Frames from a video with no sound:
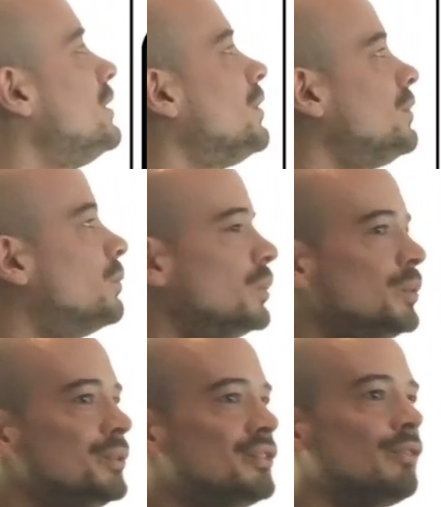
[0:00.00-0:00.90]
are the
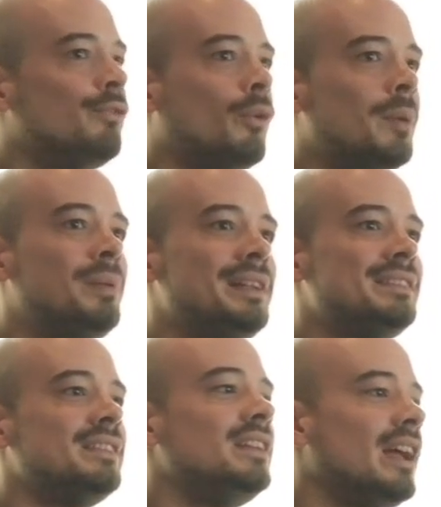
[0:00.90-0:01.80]
rules for
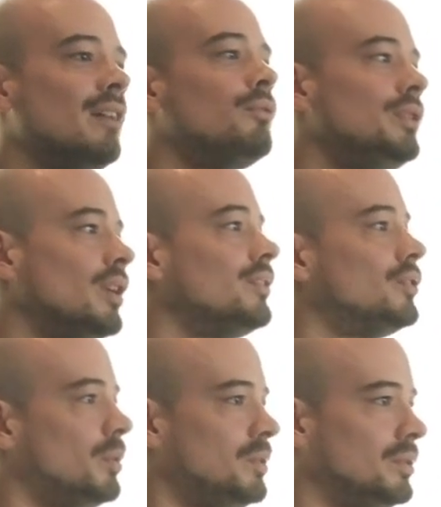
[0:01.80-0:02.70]
replacing every
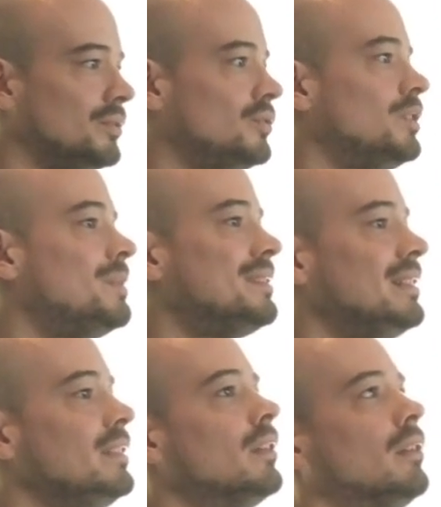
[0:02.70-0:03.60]
non-terminal? So it's
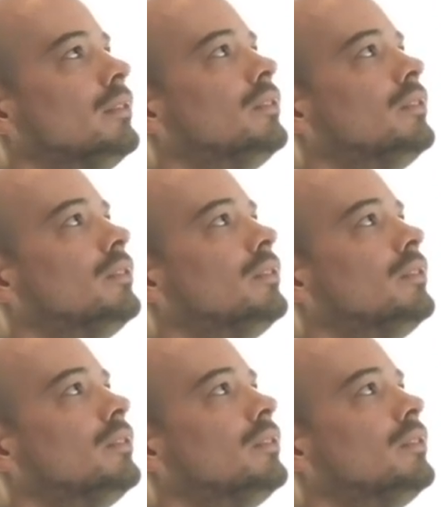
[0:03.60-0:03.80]
basically the